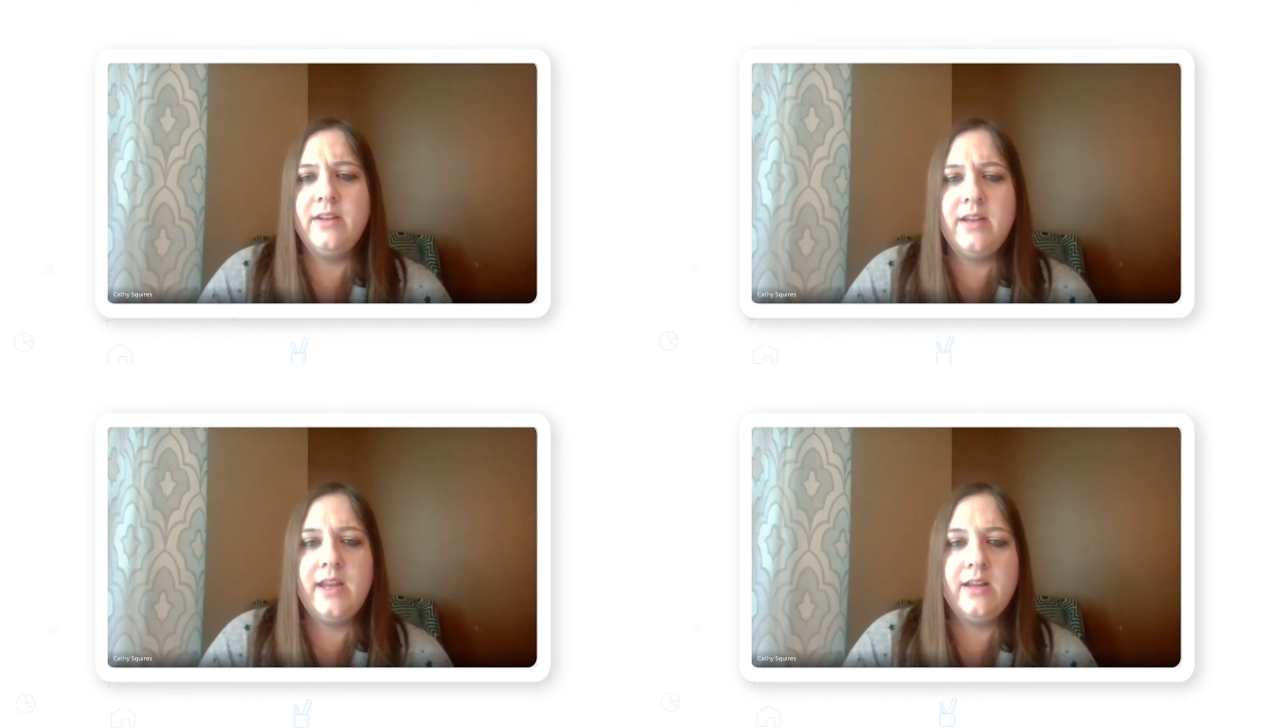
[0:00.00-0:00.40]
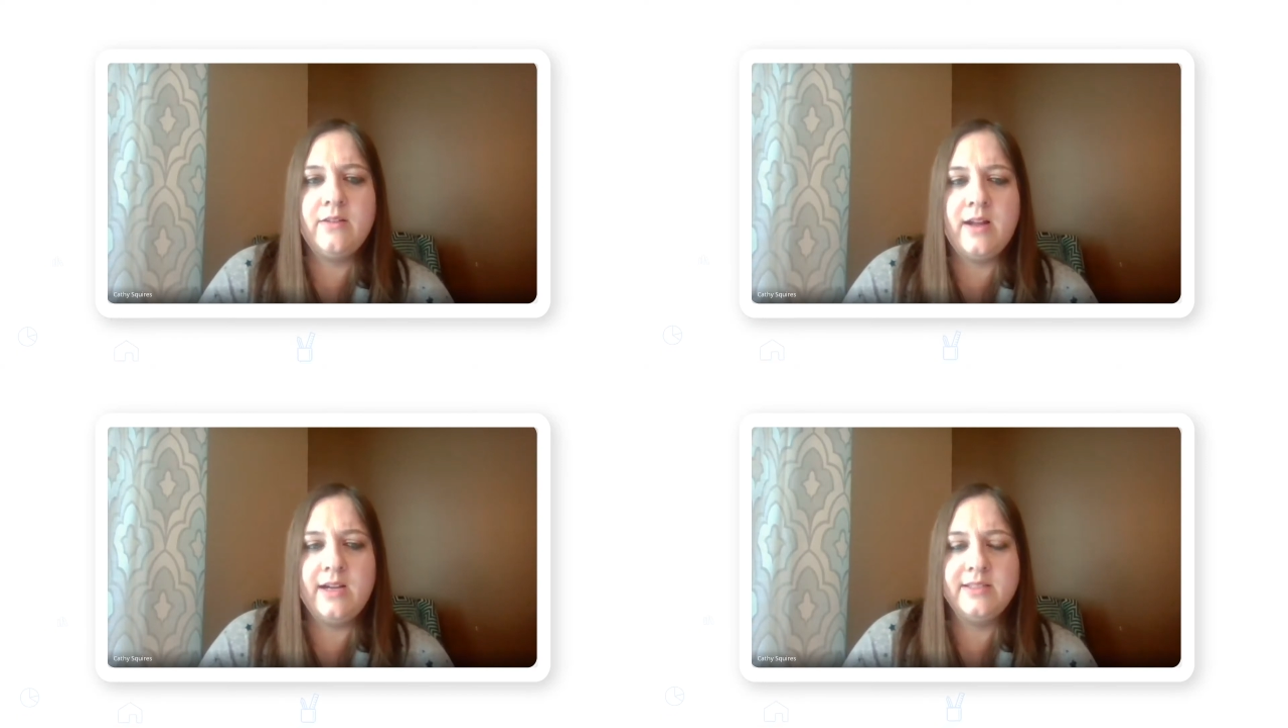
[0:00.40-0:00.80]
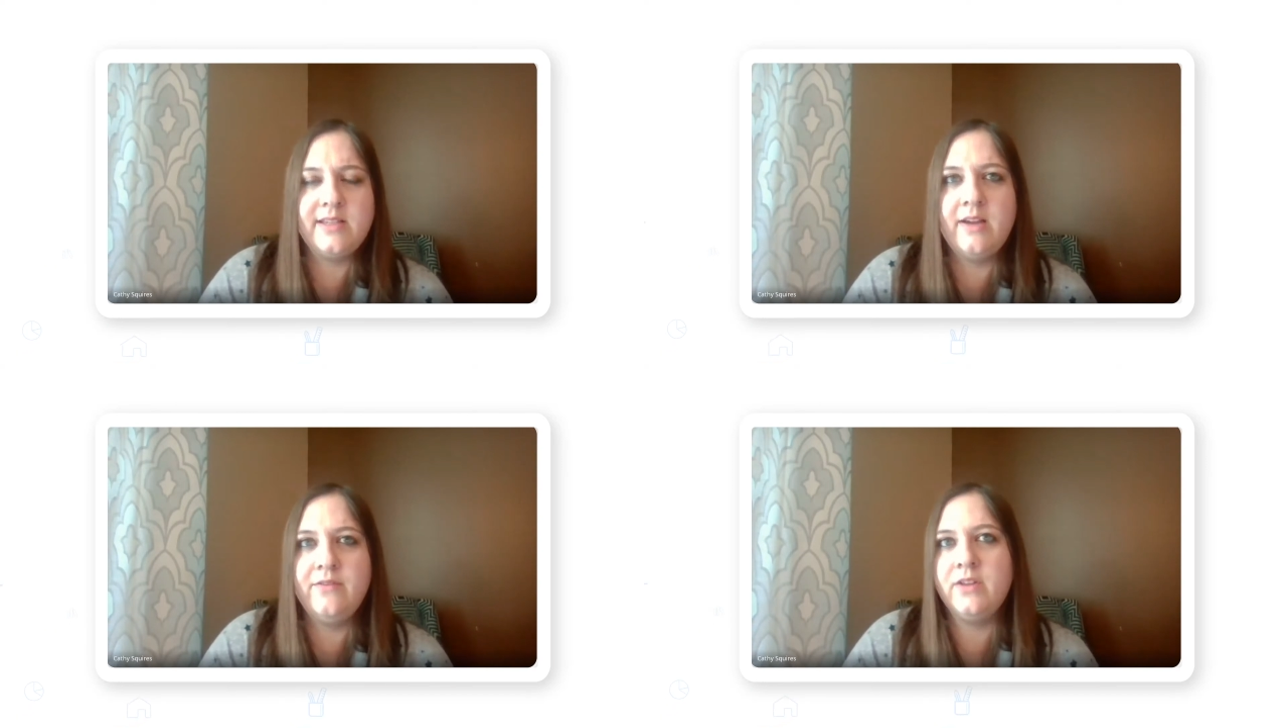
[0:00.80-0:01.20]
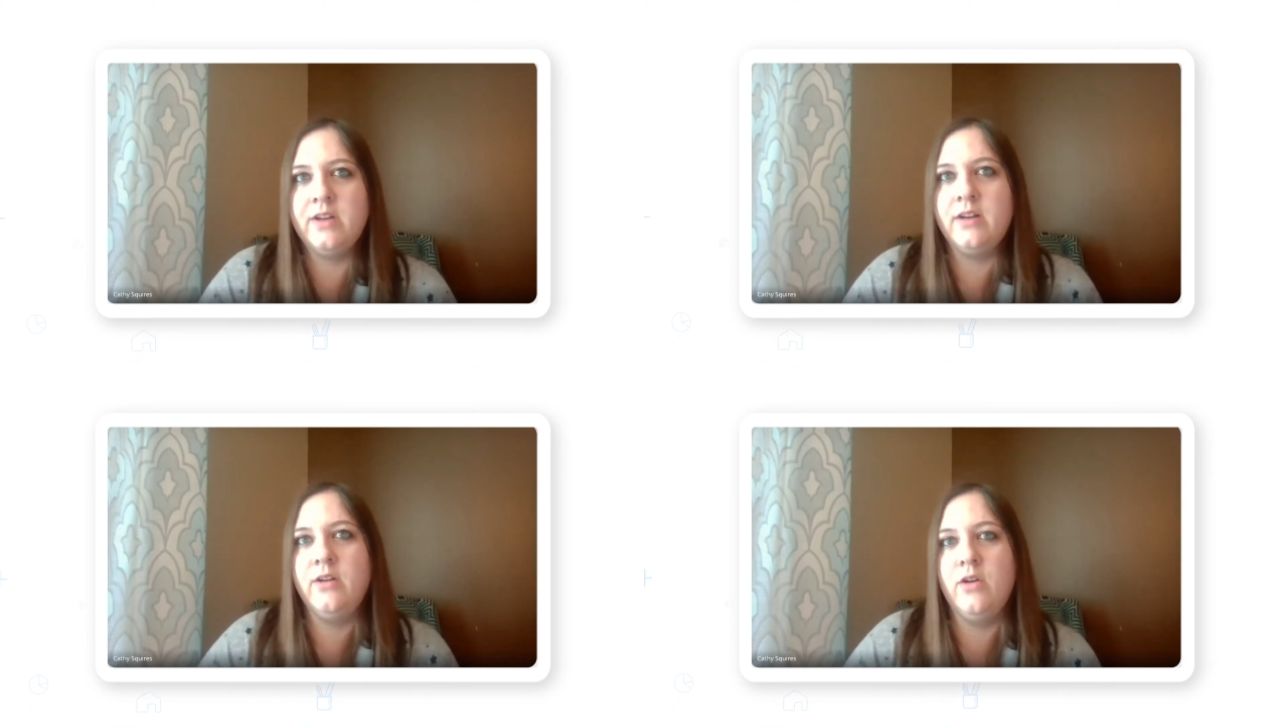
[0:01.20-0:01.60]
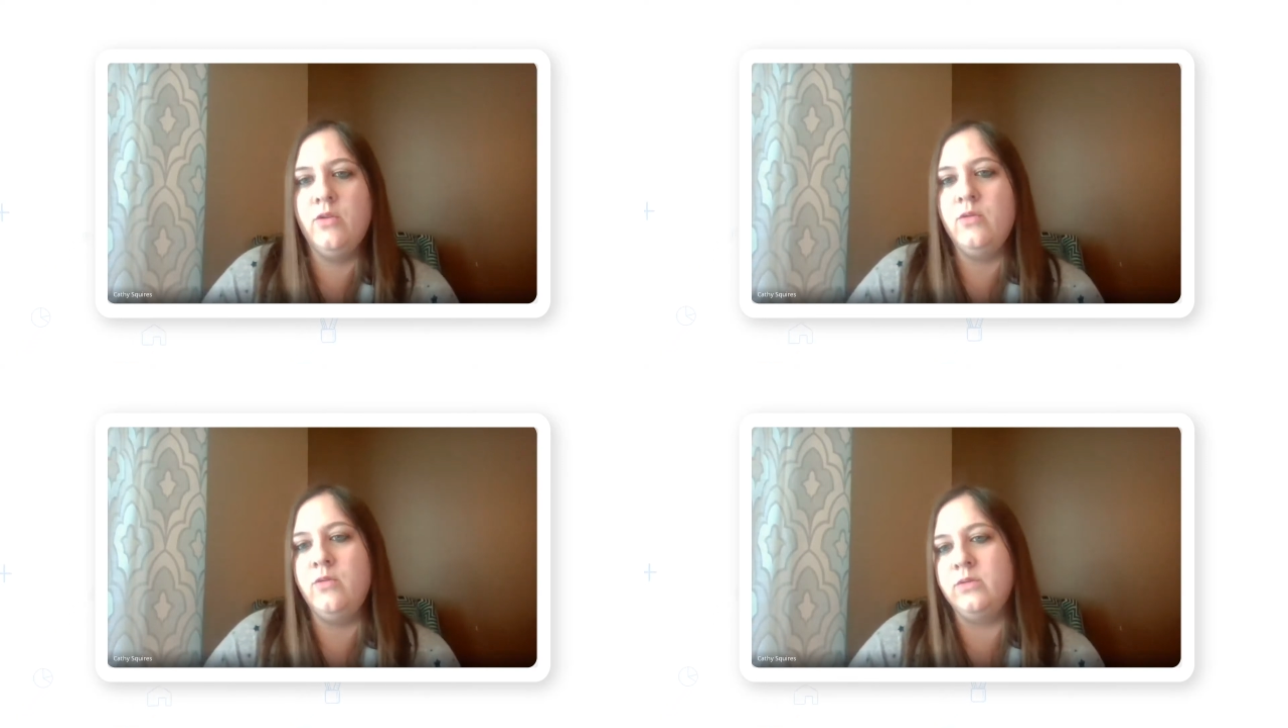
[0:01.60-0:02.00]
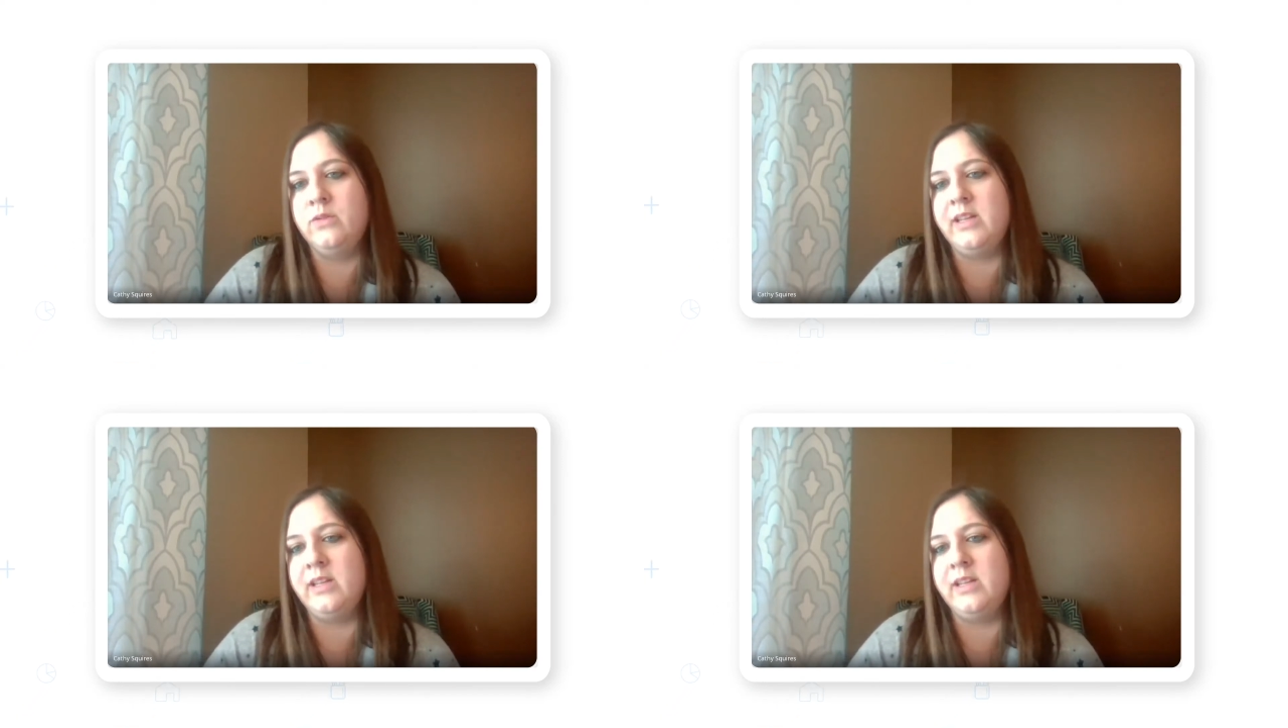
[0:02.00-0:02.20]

and 8 class have their own,